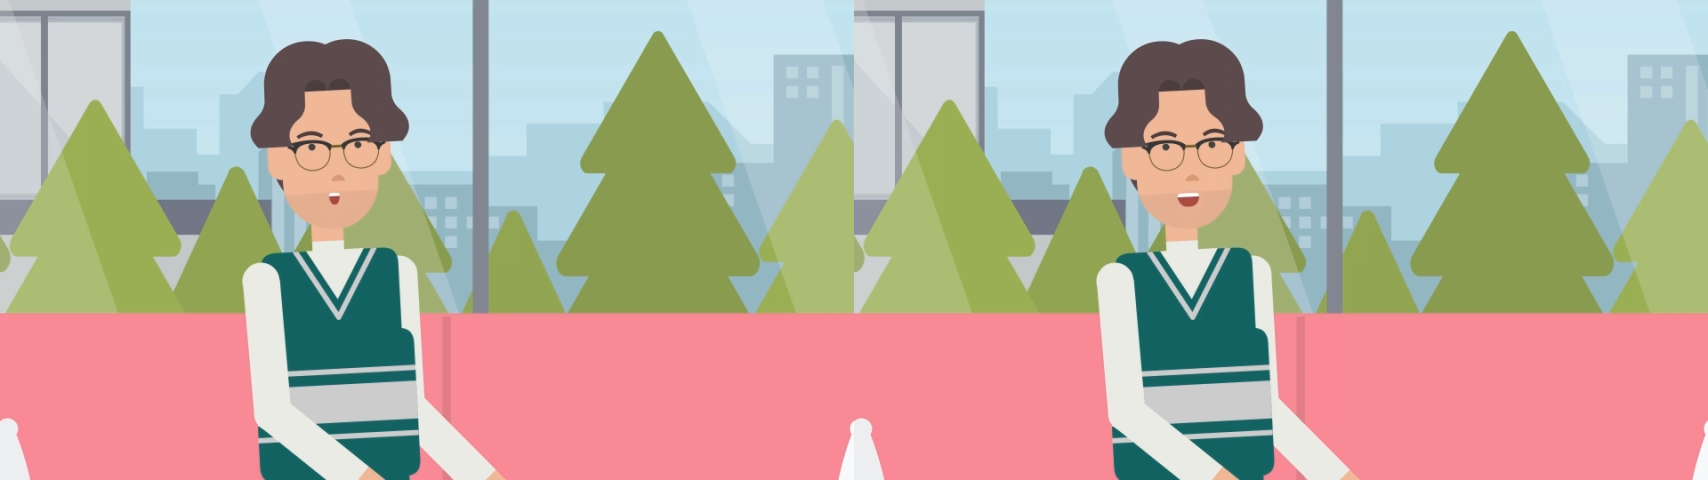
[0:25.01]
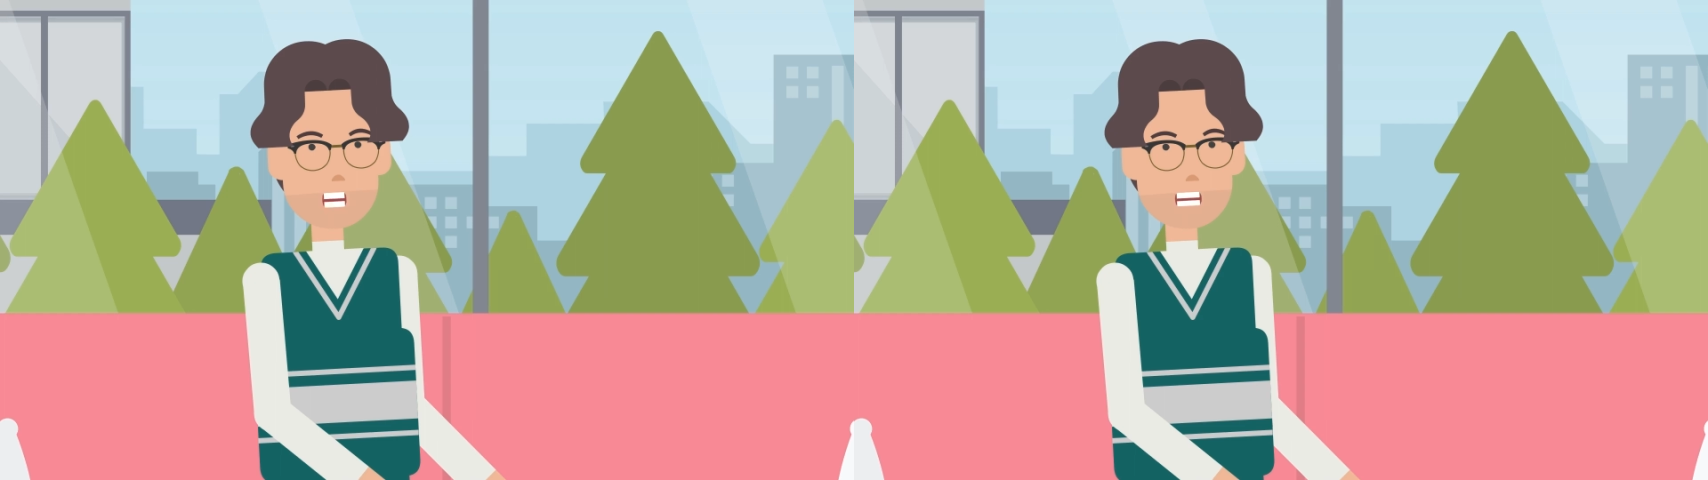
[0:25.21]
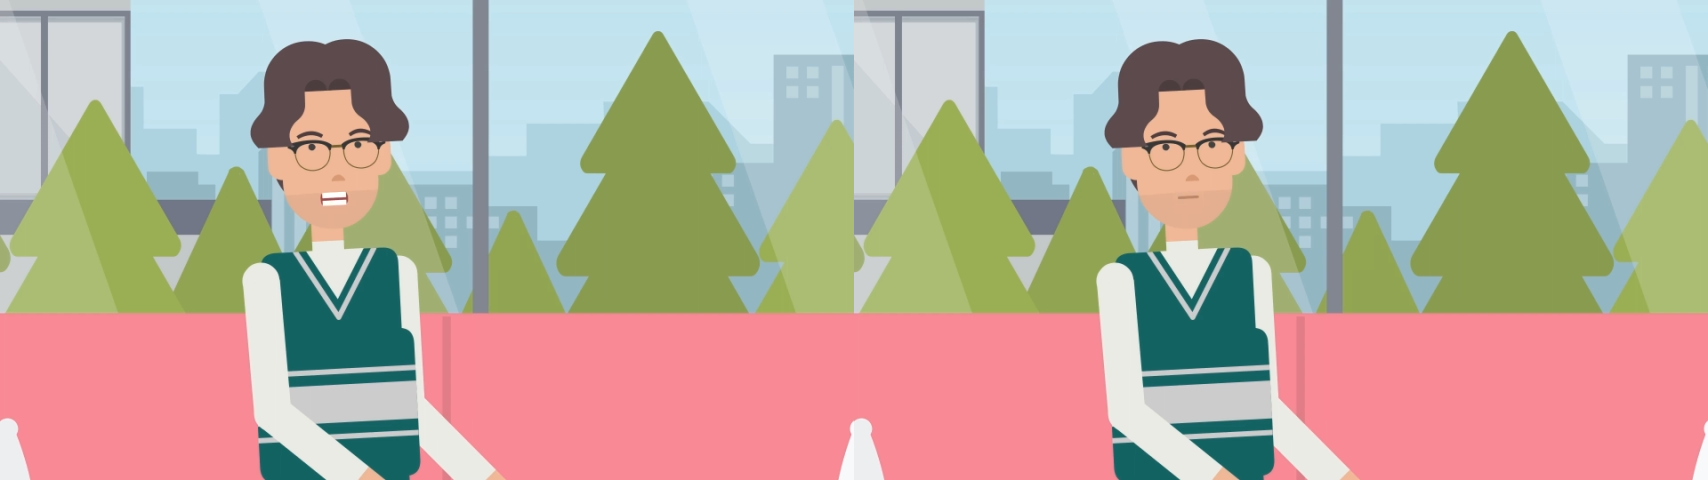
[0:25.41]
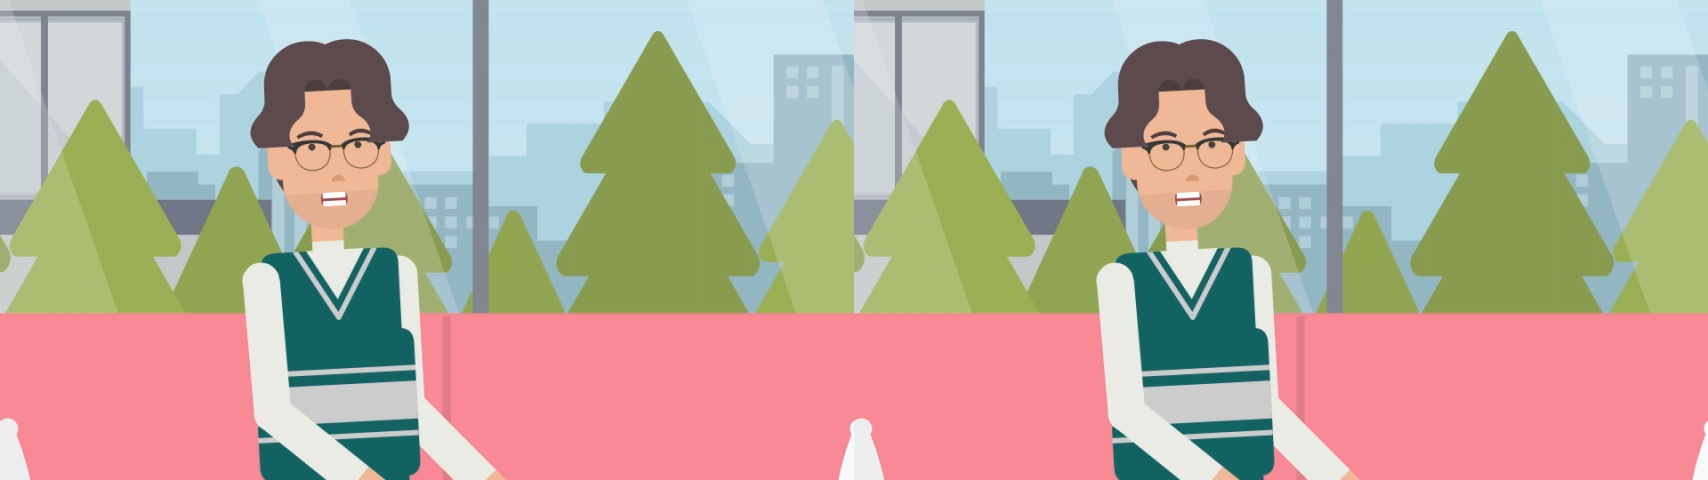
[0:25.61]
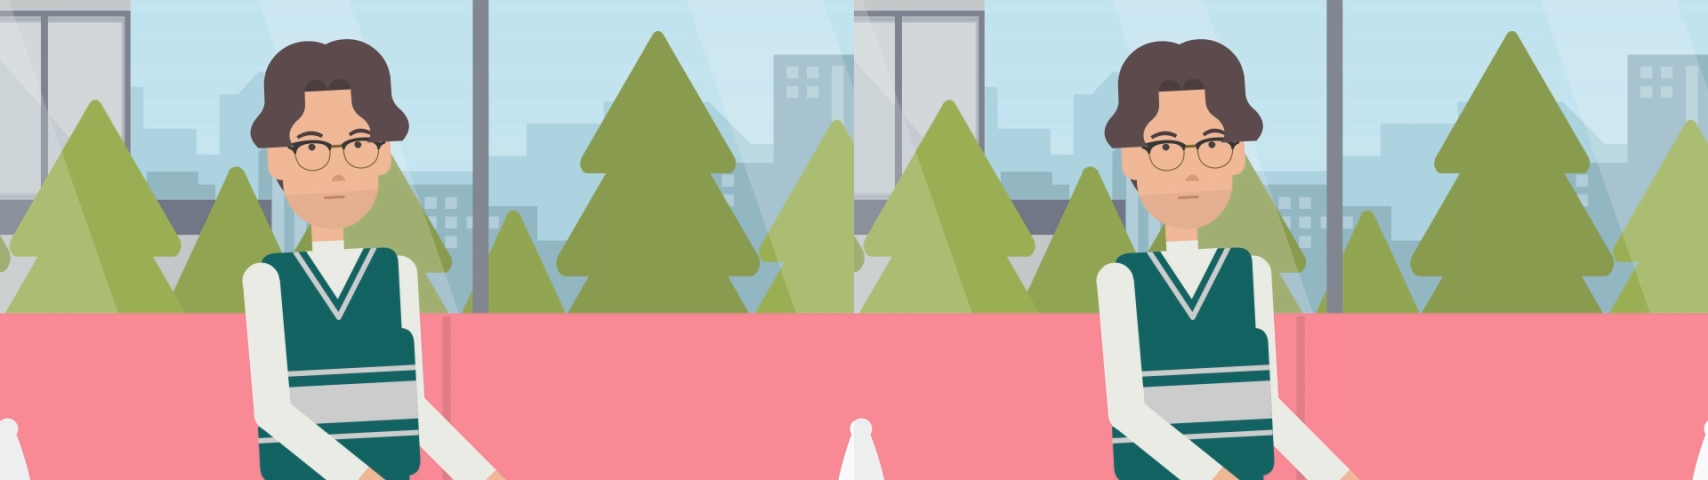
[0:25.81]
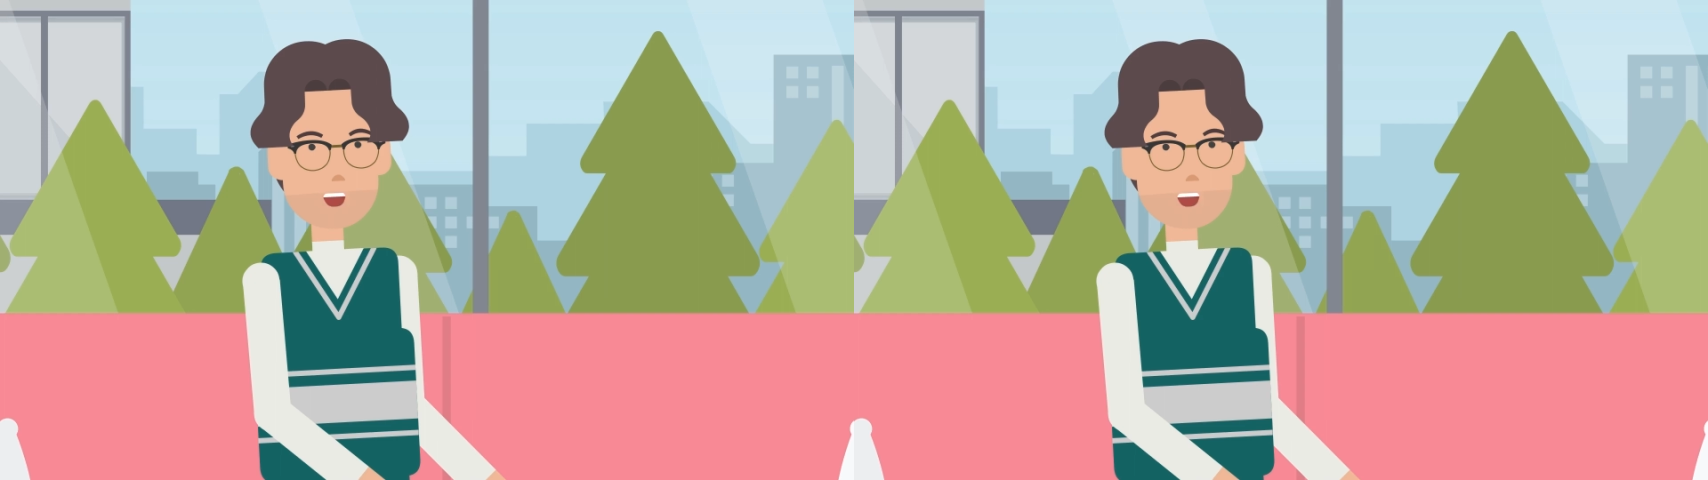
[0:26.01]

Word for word: and maintenance